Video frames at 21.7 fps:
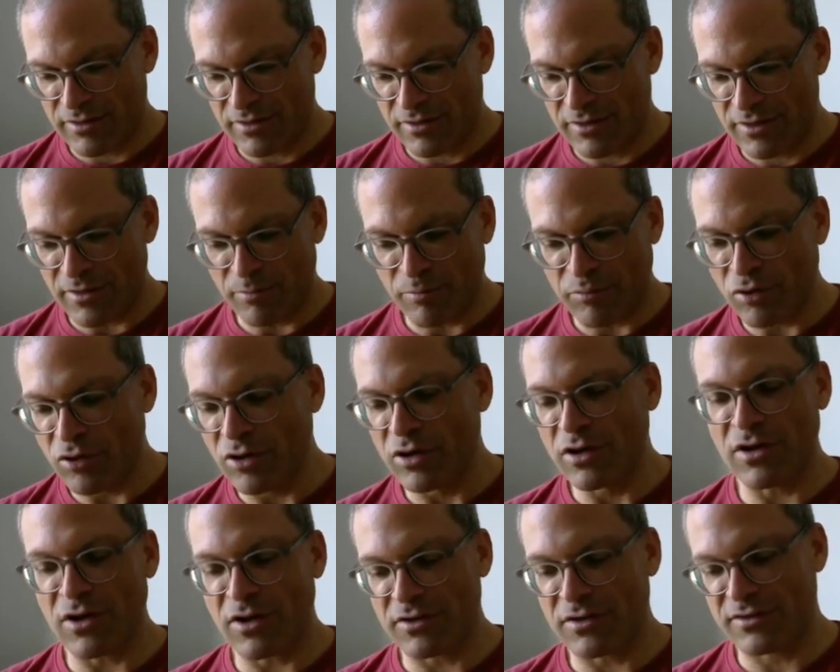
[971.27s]
the pull
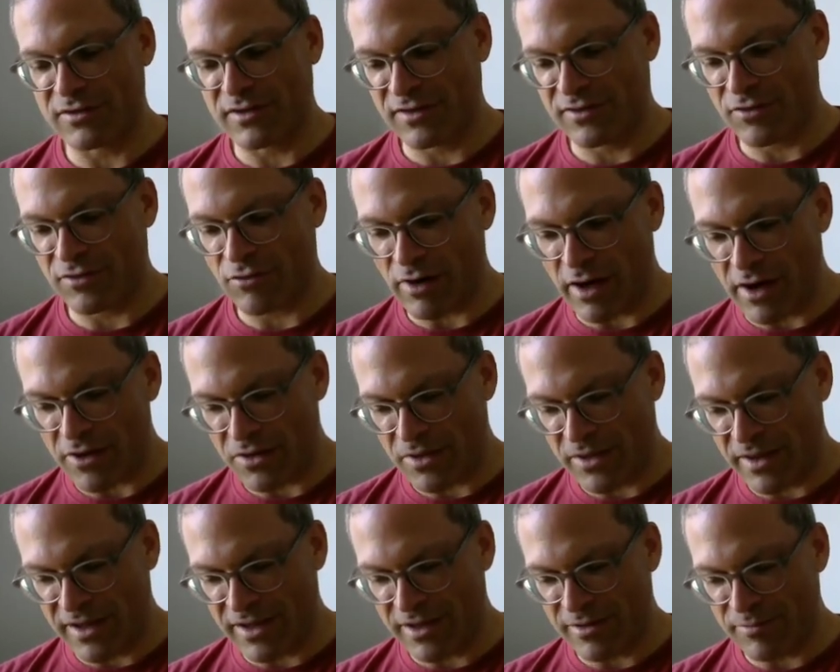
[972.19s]
loss does the right
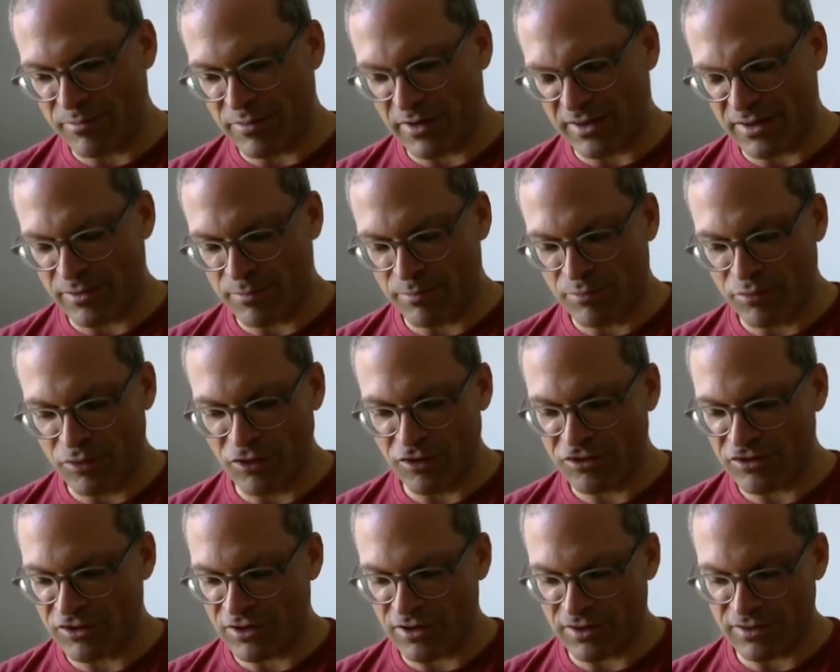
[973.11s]
thing, but the
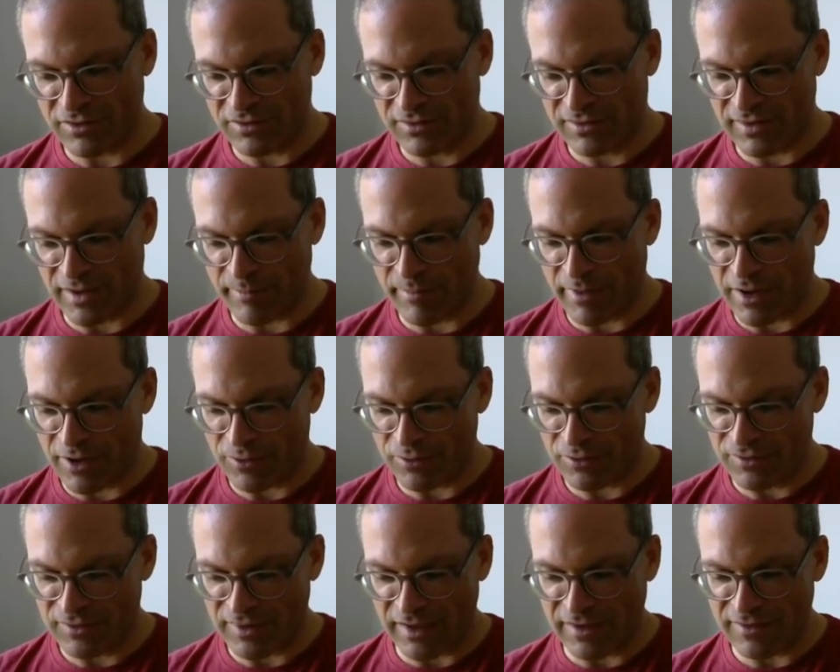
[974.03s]
push loss somehow
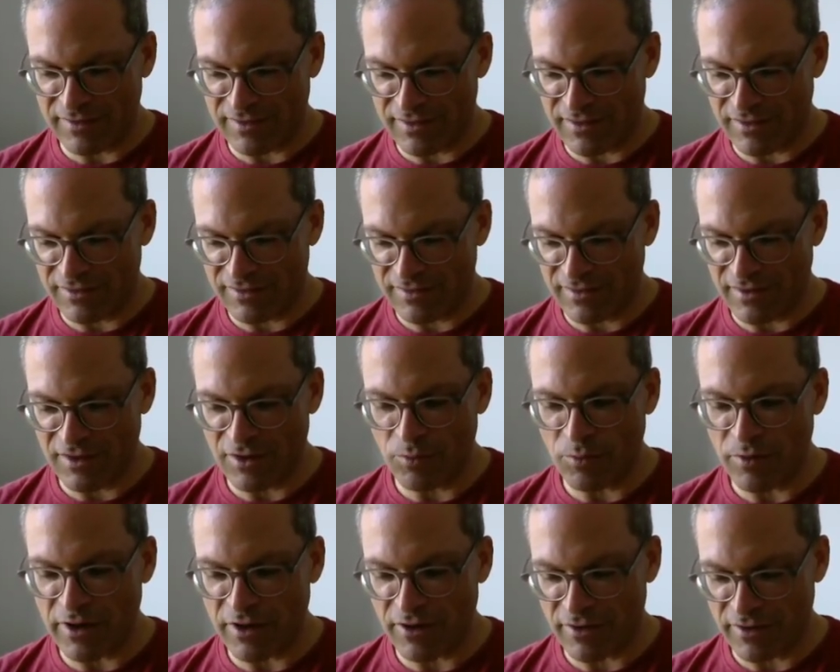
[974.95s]
sends this in a
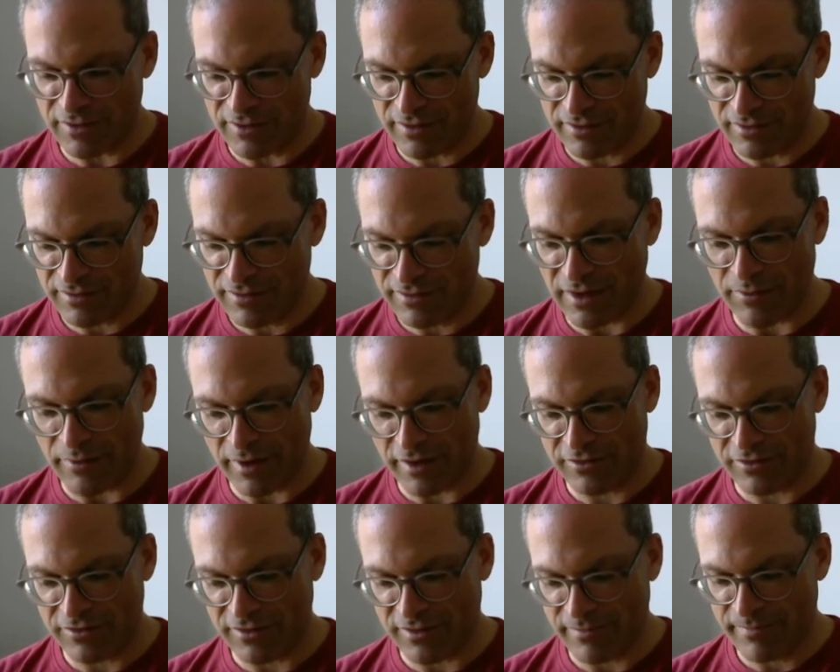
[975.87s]
weird
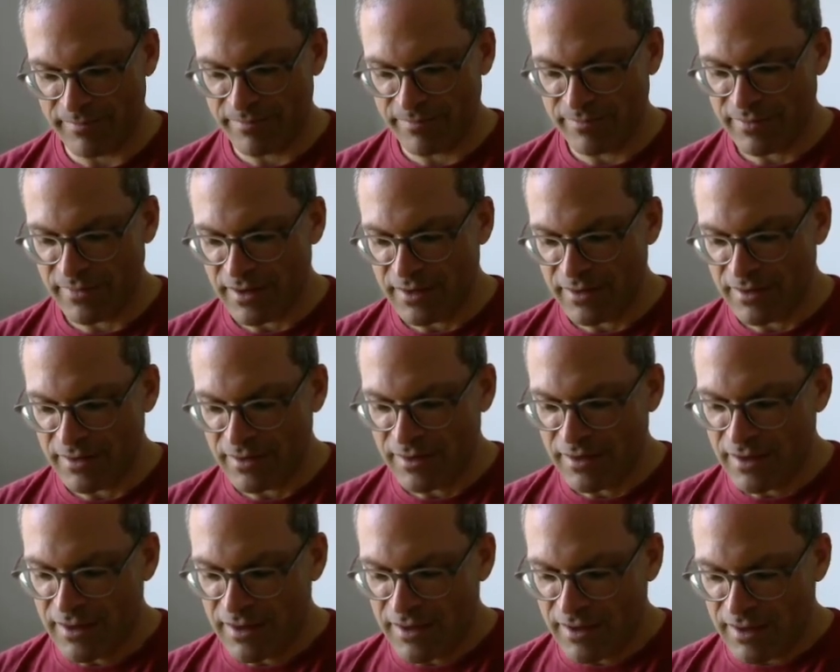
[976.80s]
direction.
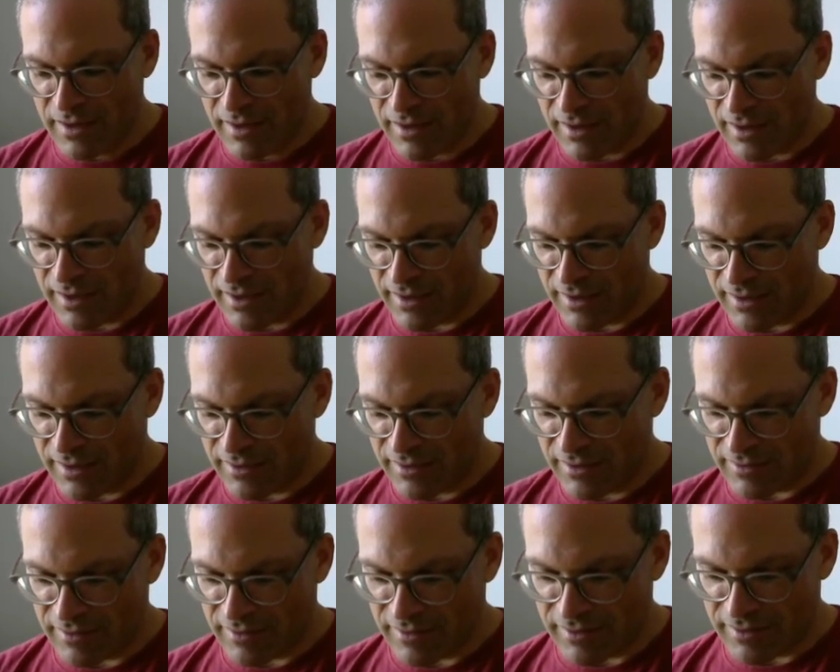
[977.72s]
And
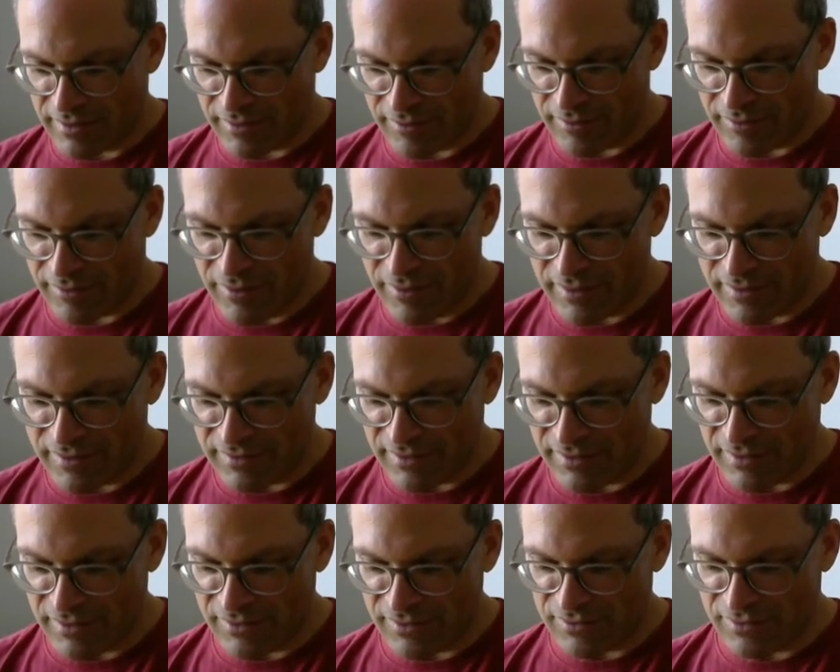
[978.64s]

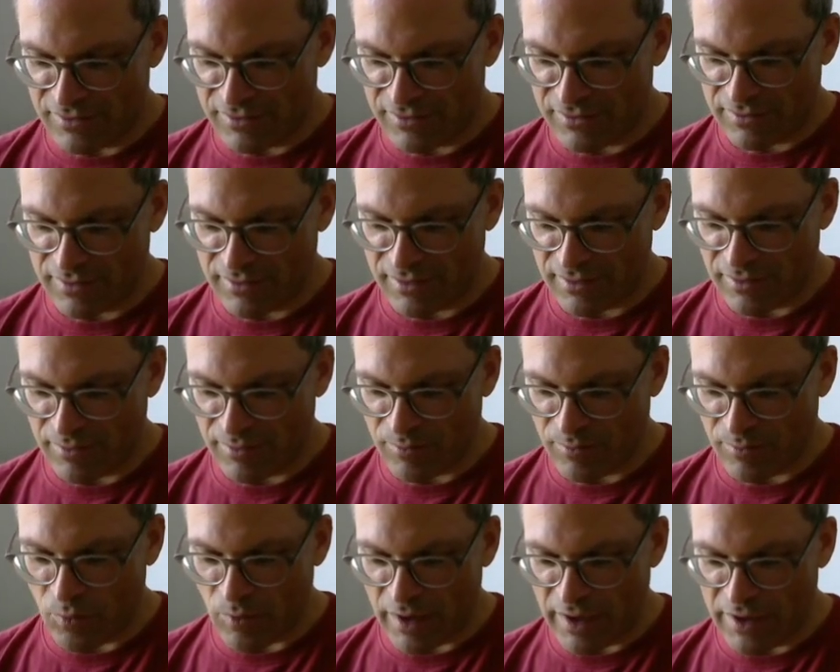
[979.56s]
this is
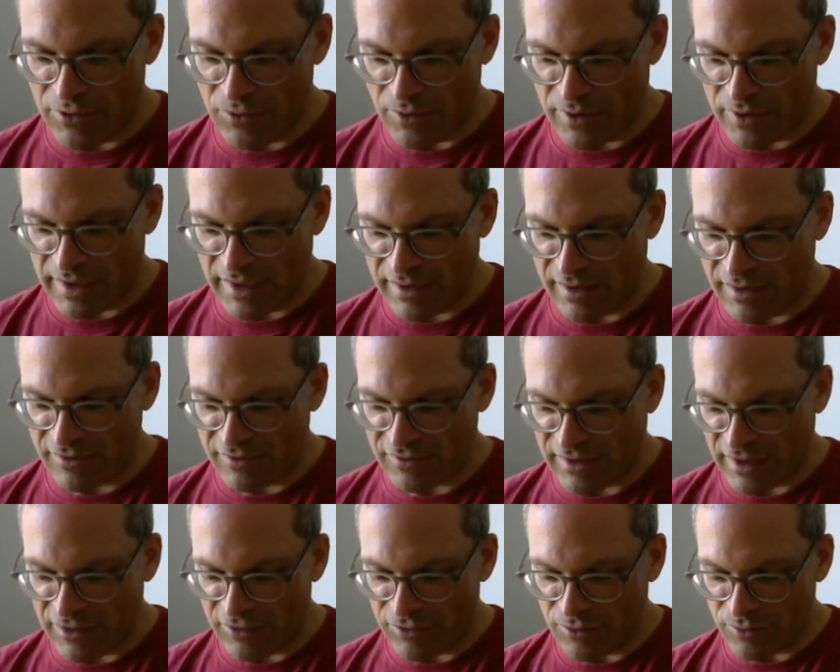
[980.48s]
why you can
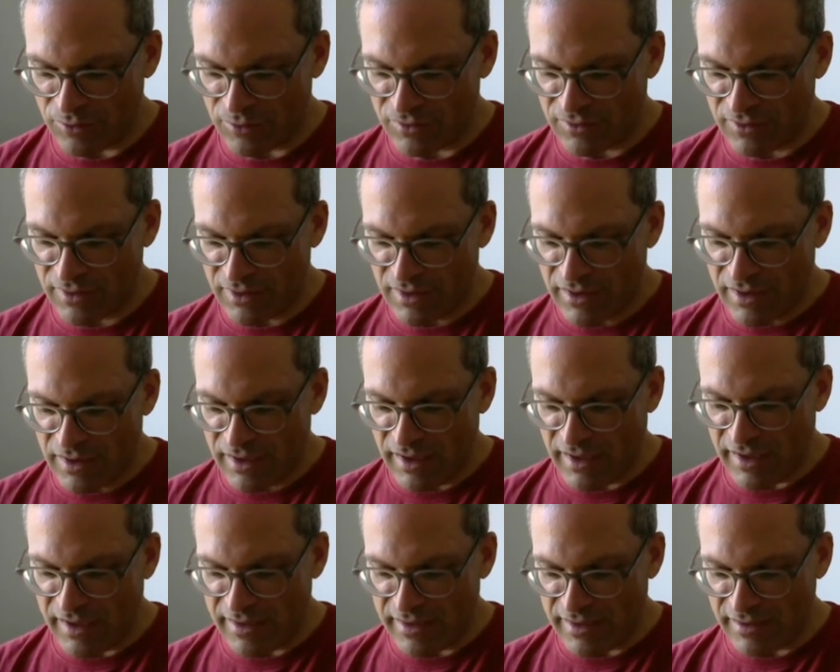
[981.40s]
instead use
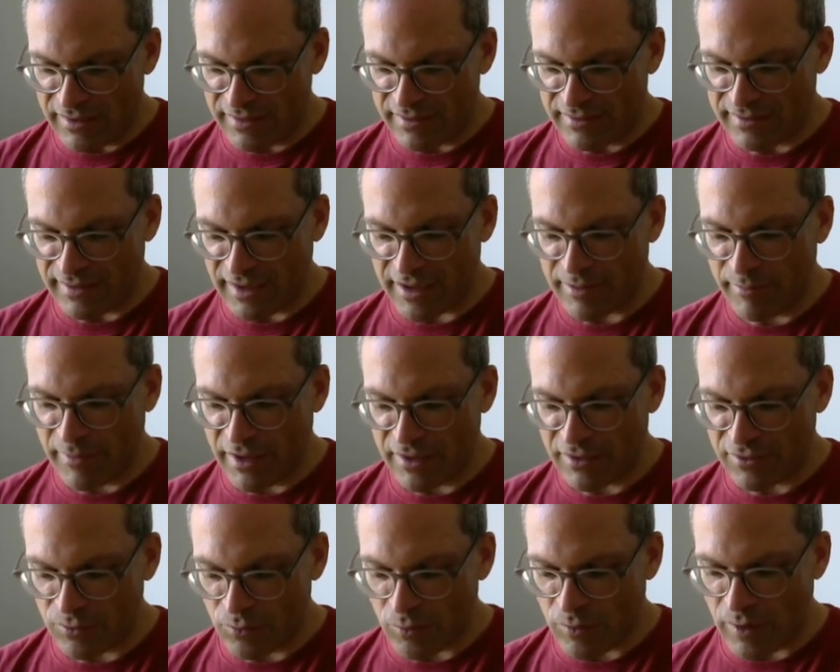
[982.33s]
a
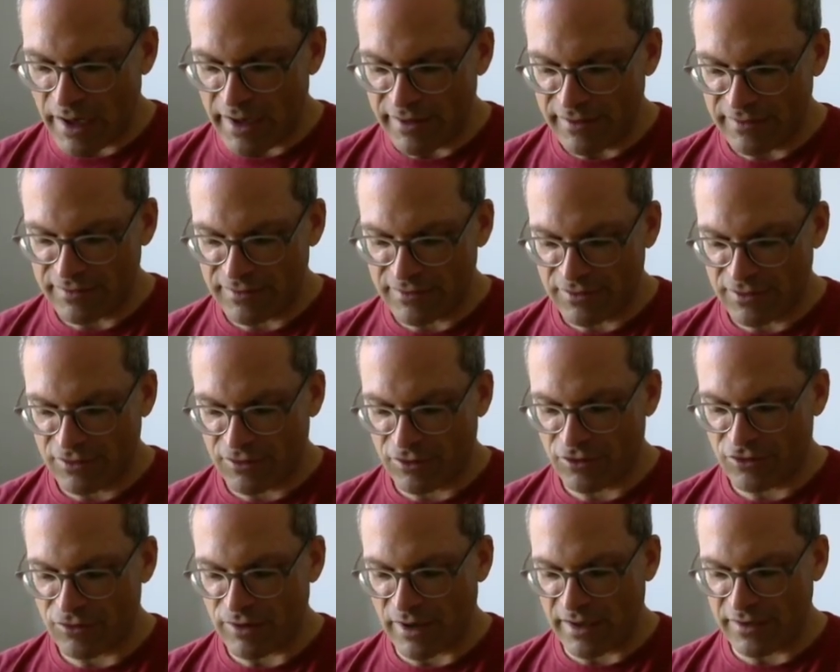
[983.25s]
segment-wise
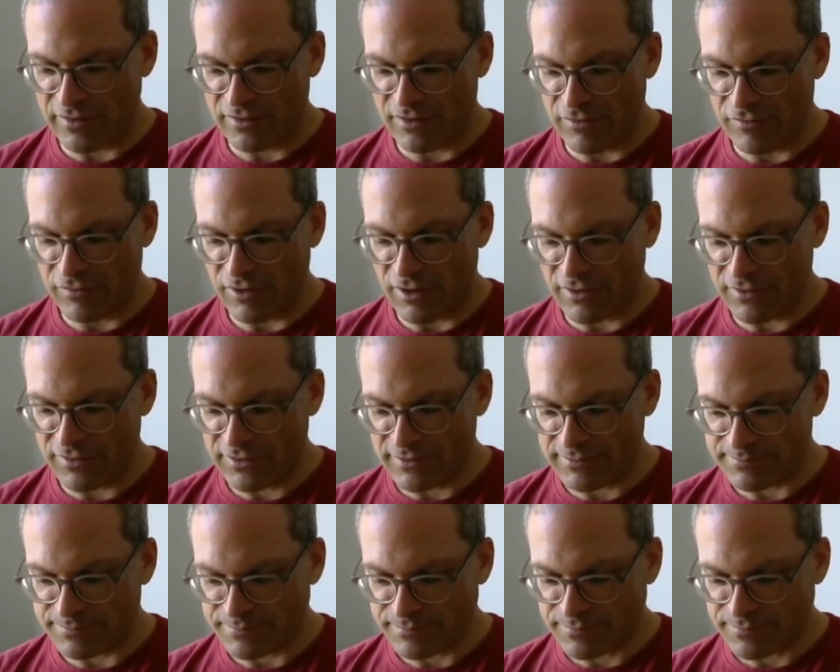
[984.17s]
contrastive loss.